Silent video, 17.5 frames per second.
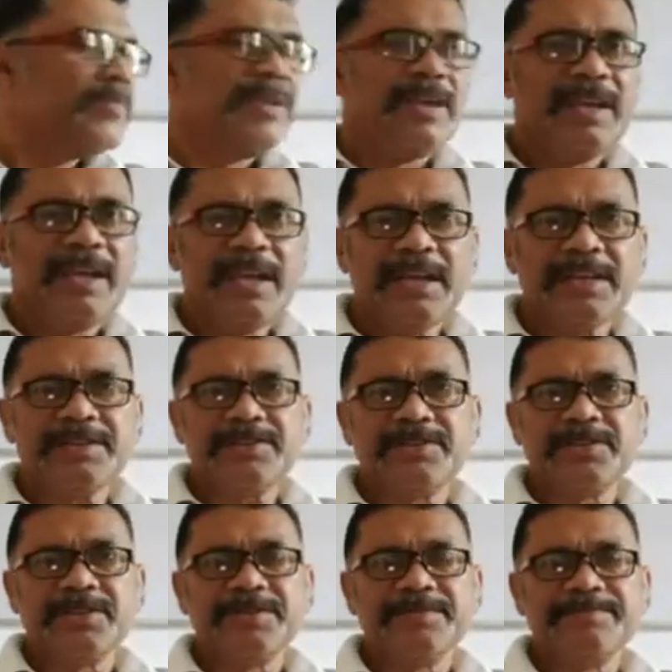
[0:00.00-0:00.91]

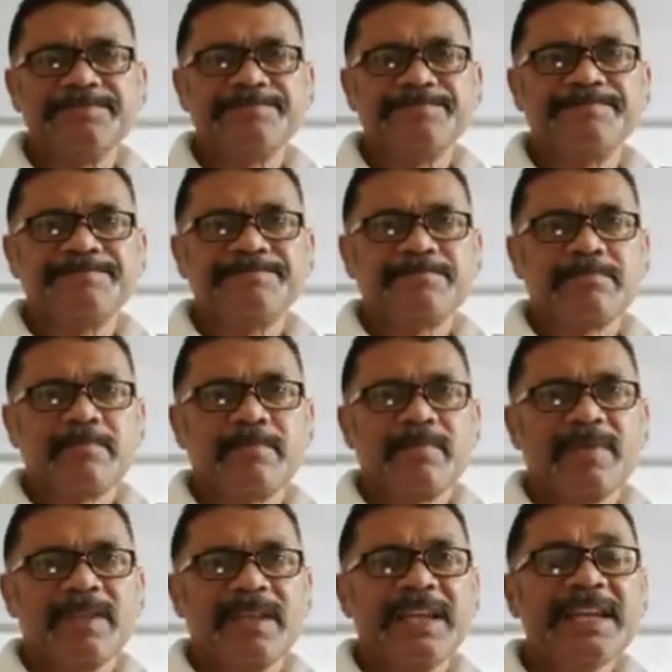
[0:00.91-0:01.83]
eat
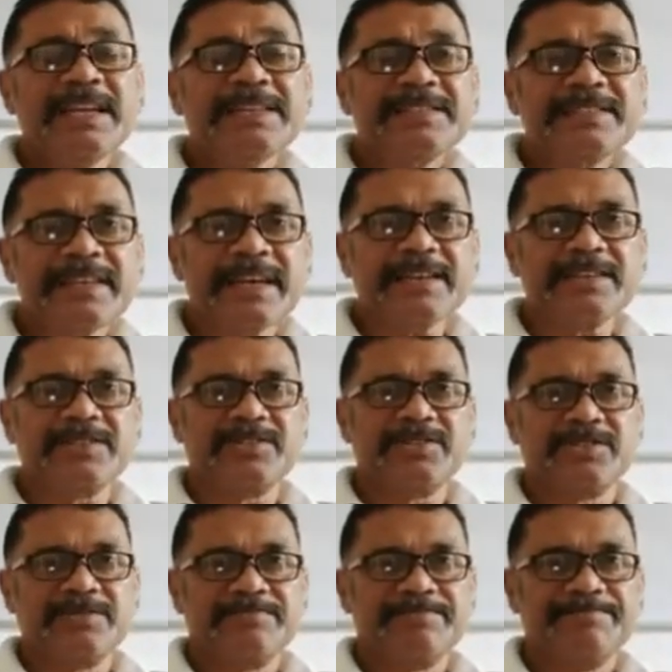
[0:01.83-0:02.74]

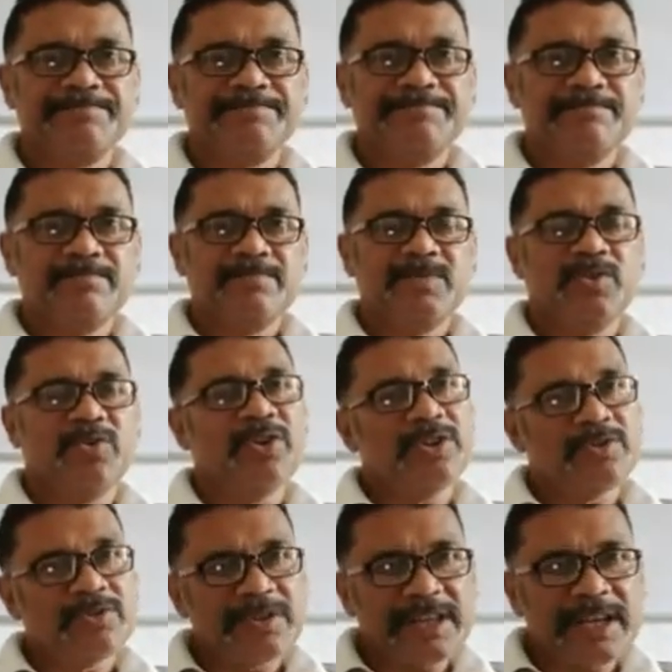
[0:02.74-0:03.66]
insects.
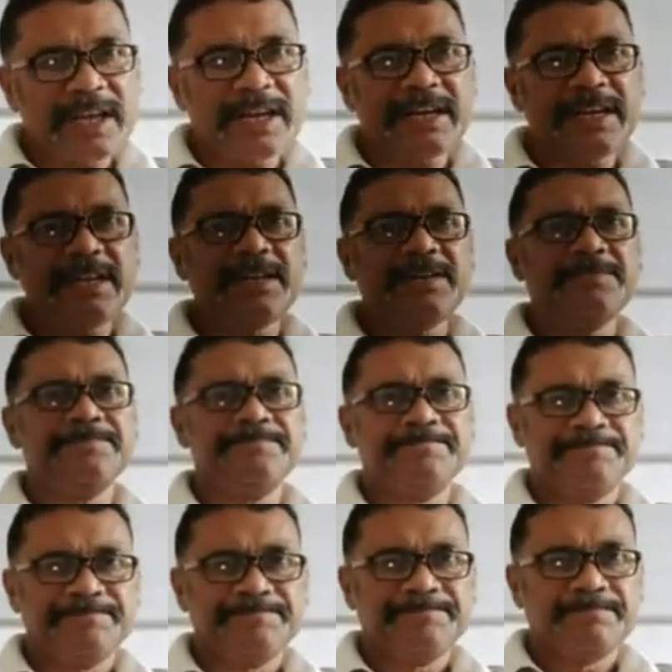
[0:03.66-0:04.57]
Although they are
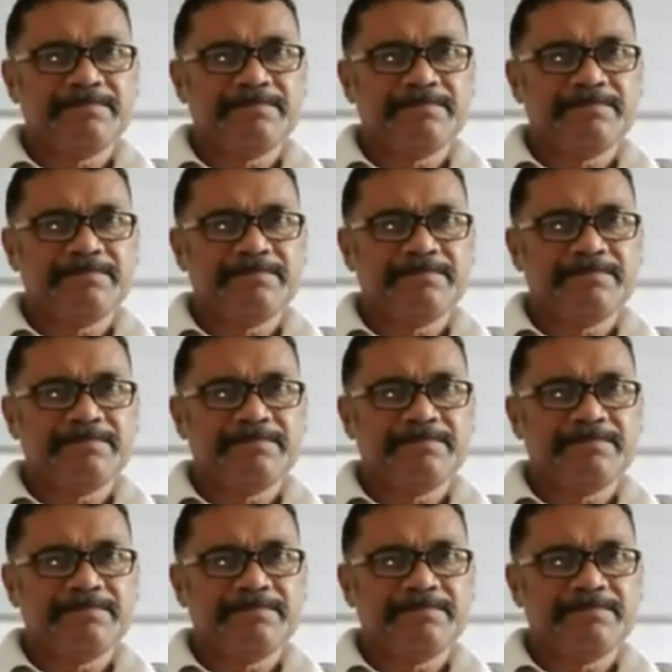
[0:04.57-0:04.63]
green,